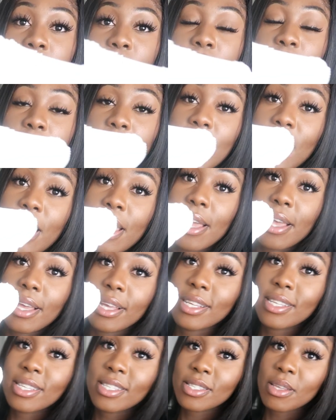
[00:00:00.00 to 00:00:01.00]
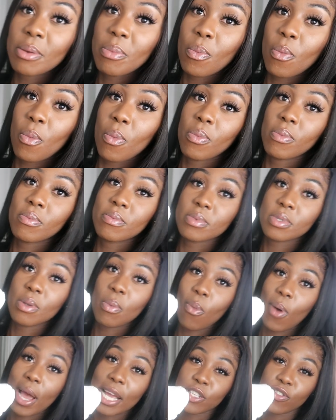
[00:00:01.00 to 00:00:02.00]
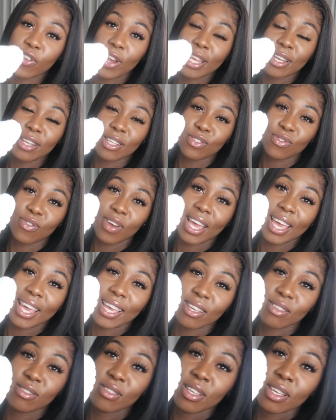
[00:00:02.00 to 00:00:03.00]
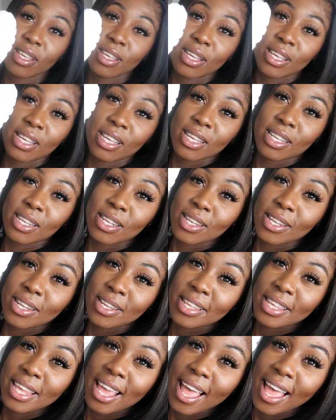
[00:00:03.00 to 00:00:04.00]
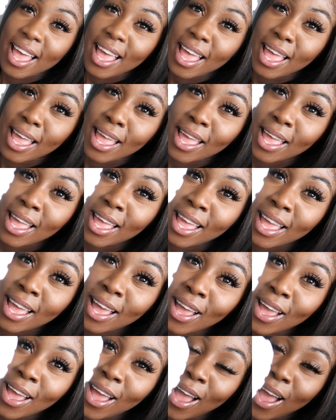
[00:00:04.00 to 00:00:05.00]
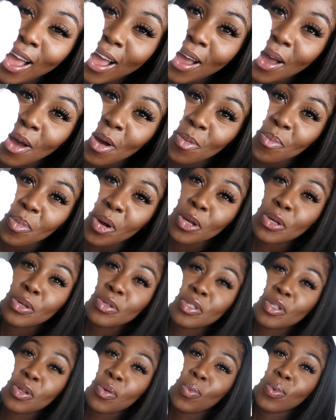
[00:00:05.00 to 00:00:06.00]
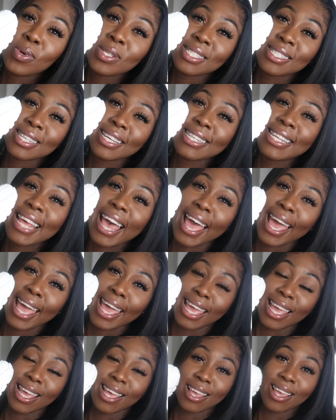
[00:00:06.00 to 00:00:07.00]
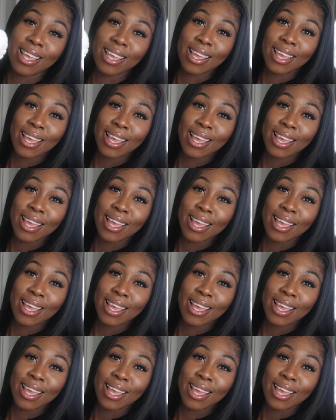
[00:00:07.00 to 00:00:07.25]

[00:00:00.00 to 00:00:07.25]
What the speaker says: So yeah, some white trainers, right? Yeah, but who's in the woods today?